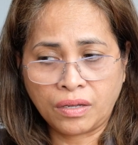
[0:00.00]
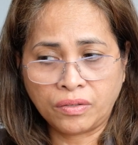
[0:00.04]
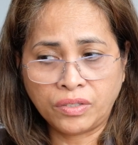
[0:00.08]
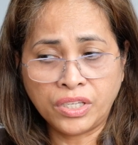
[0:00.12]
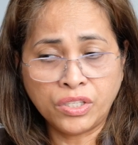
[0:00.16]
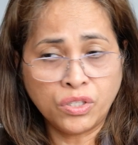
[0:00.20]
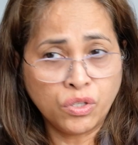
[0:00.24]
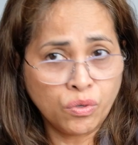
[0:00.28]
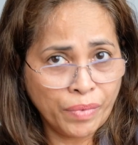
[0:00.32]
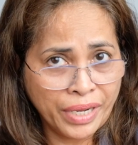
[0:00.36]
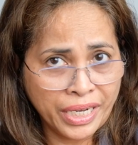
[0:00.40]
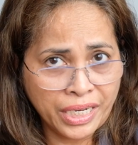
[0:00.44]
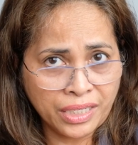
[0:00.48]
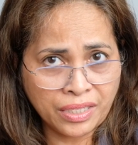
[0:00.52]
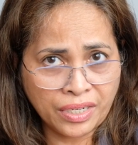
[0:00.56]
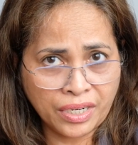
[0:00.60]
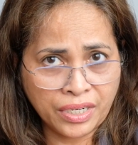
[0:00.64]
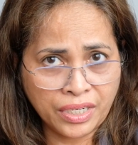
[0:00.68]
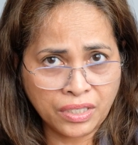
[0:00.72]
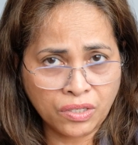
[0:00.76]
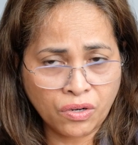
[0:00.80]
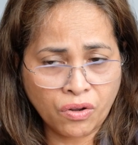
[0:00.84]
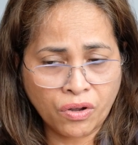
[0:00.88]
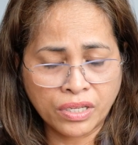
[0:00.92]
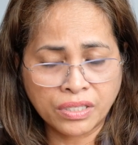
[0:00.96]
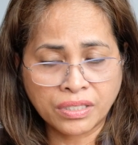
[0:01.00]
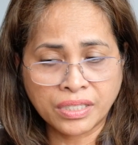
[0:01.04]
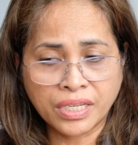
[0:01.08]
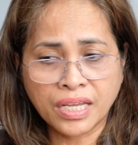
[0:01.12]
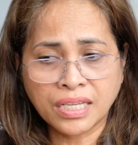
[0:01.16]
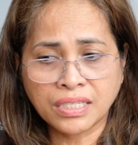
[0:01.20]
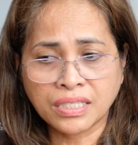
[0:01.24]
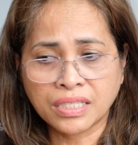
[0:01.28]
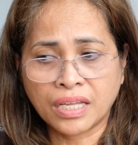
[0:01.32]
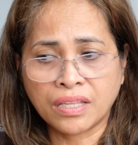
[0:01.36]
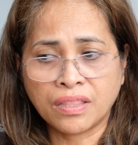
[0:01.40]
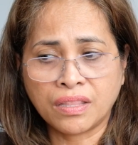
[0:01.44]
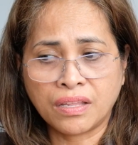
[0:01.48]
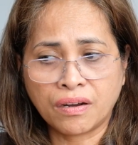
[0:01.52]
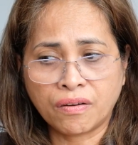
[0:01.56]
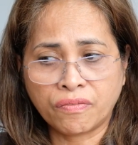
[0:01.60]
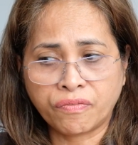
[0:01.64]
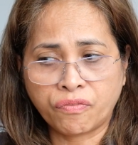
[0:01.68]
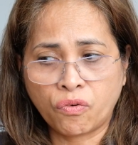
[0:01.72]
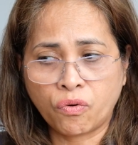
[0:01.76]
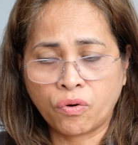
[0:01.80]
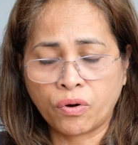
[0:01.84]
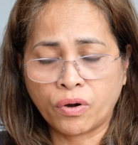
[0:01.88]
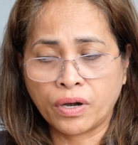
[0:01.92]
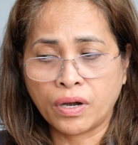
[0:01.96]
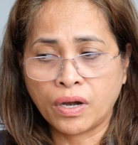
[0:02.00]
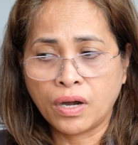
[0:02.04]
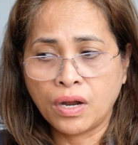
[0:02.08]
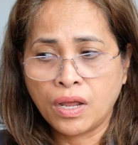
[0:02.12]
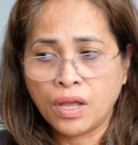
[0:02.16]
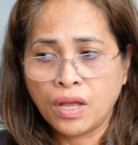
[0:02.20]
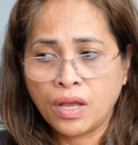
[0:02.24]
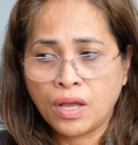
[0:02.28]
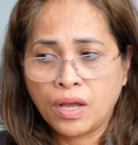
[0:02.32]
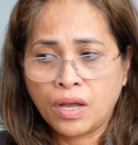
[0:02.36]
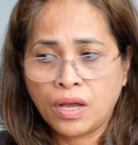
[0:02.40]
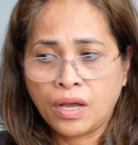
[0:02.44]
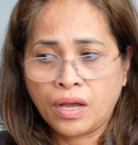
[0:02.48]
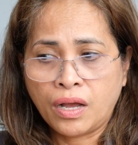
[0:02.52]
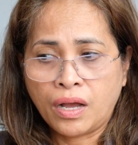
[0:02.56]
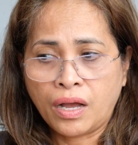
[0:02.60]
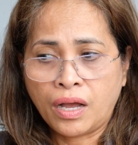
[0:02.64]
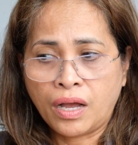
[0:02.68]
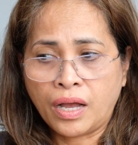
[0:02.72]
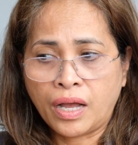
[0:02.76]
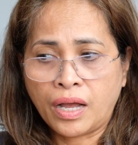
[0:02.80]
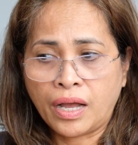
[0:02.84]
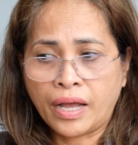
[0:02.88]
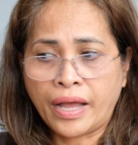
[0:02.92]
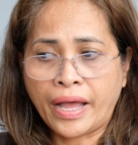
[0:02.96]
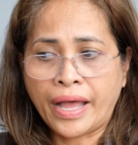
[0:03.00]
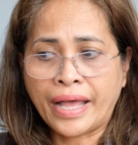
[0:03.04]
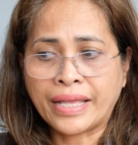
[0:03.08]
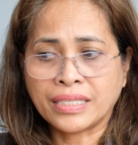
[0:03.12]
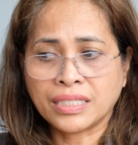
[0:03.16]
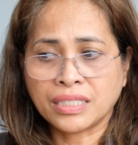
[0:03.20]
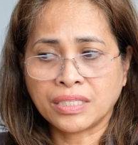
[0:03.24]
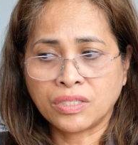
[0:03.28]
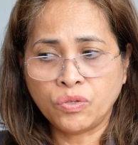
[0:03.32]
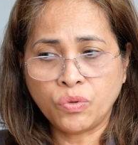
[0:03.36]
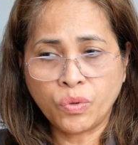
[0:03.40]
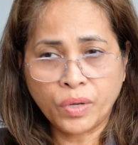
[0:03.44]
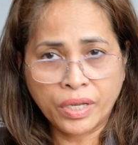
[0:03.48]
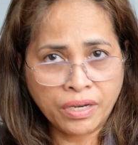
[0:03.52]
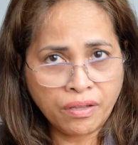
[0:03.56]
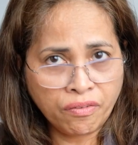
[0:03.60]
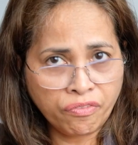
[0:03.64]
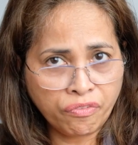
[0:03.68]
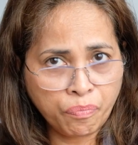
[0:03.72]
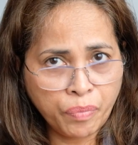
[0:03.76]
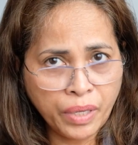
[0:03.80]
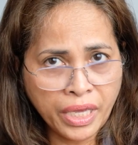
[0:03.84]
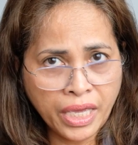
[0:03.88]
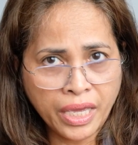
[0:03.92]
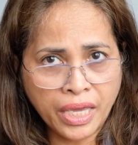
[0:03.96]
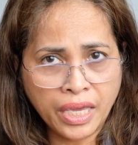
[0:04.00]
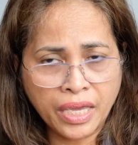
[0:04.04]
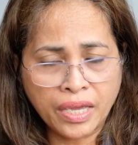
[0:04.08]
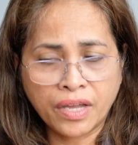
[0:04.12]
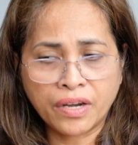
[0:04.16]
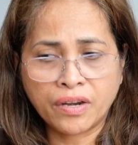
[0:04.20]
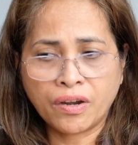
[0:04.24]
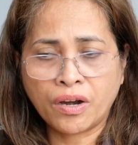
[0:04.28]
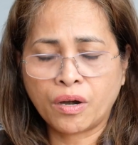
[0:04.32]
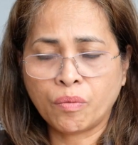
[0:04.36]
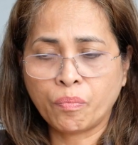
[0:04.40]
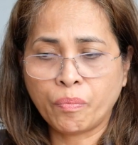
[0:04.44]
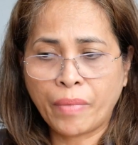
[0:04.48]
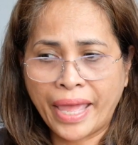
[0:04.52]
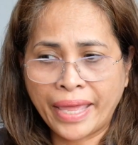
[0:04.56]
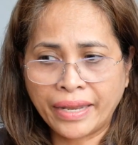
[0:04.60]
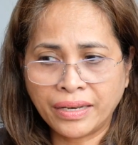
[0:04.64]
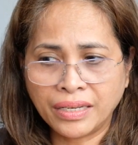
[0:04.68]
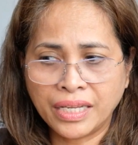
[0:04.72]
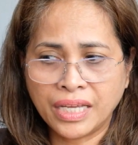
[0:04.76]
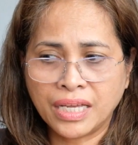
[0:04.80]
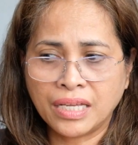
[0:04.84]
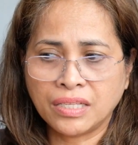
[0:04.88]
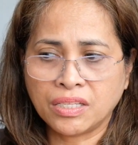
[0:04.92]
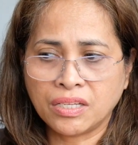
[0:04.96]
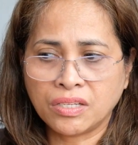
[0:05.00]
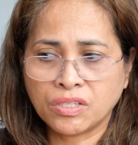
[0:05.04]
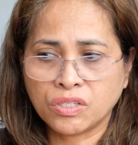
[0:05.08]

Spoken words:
humanitarian context, and therefore, as UNFPA, and our mandate